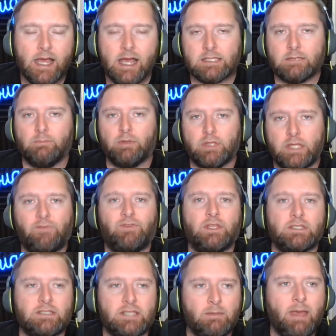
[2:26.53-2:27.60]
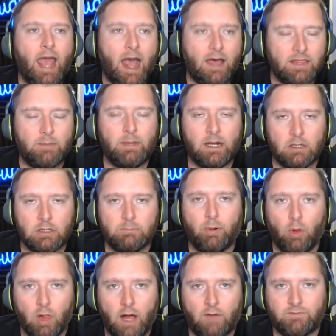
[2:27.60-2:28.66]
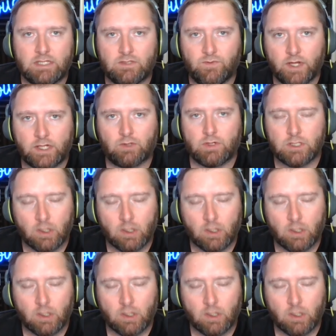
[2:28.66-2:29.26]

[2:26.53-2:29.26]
some belief in this team had they been able to pull off this victory.